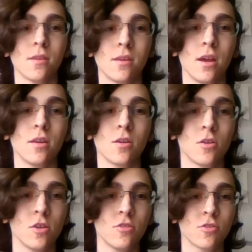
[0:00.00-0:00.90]
Getting a
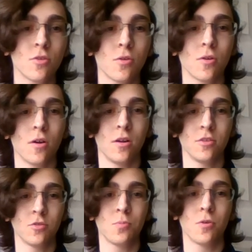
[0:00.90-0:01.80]
good score on
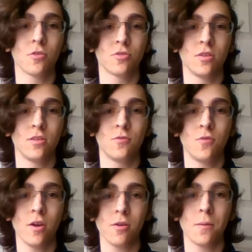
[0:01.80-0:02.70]
this portion is
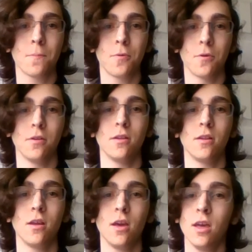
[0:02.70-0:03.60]
very important.
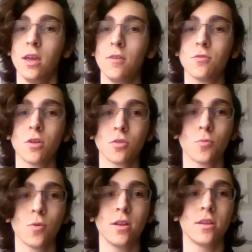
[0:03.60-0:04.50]
Even though the
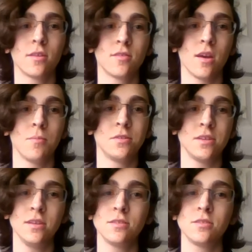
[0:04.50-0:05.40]
written exam is
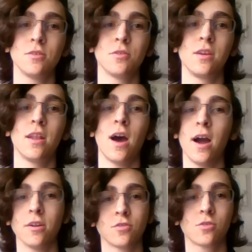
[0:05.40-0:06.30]
easier to get a
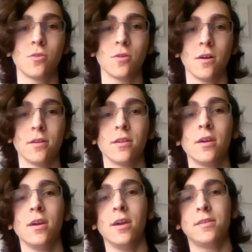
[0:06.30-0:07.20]
higher score on,
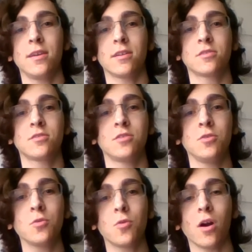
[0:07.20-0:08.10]
it takes
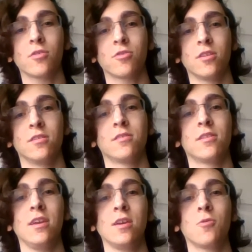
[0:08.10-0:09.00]
2 questions
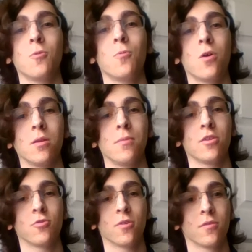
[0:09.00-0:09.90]
to equal 1
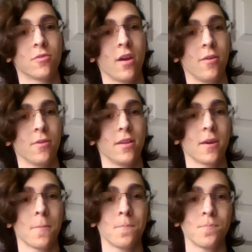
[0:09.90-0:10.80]
measure of sight reading.